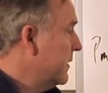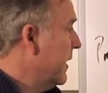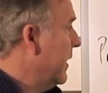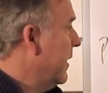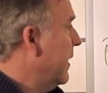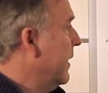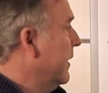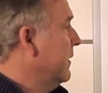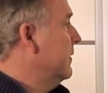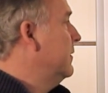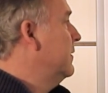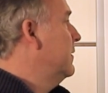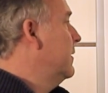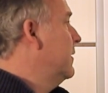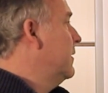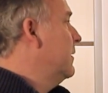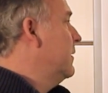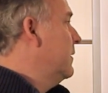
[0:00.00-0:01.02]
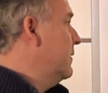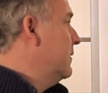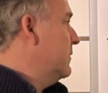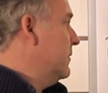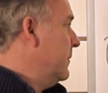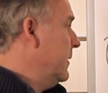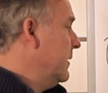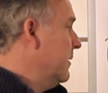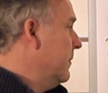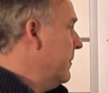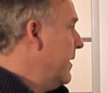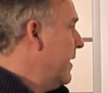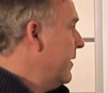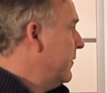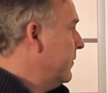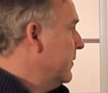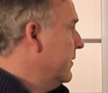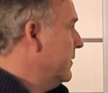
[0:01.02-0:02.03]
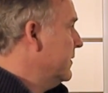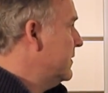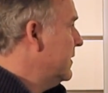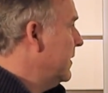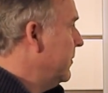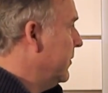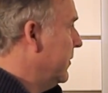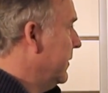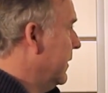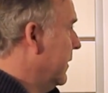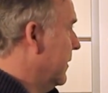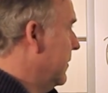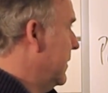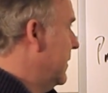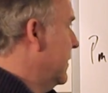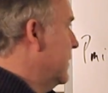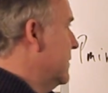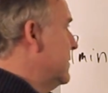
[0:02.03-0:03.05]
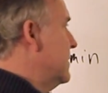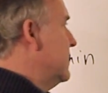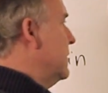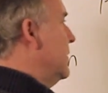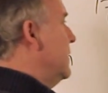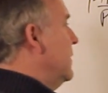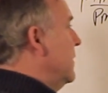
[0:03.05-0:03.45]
that height to make the math really simple here, because